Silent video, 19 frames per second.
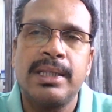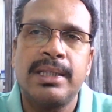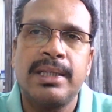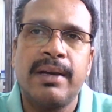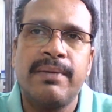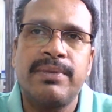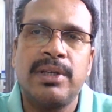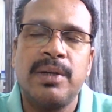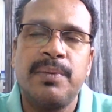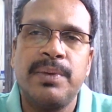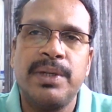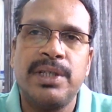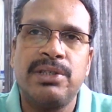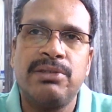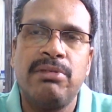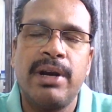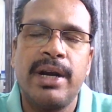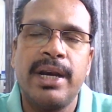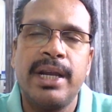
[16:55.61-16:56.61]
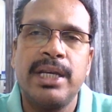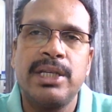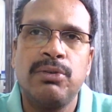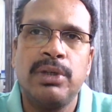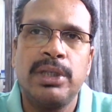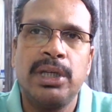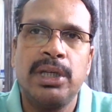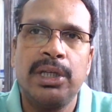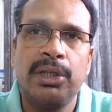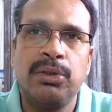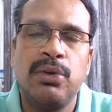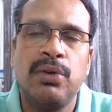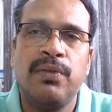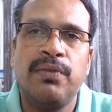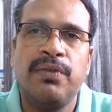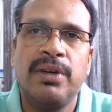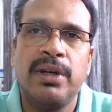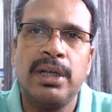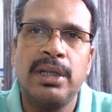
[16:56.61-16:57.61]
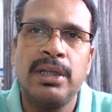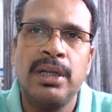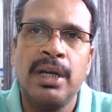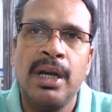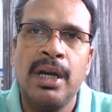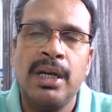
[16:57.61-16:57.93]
subsurface drainage, whether you go for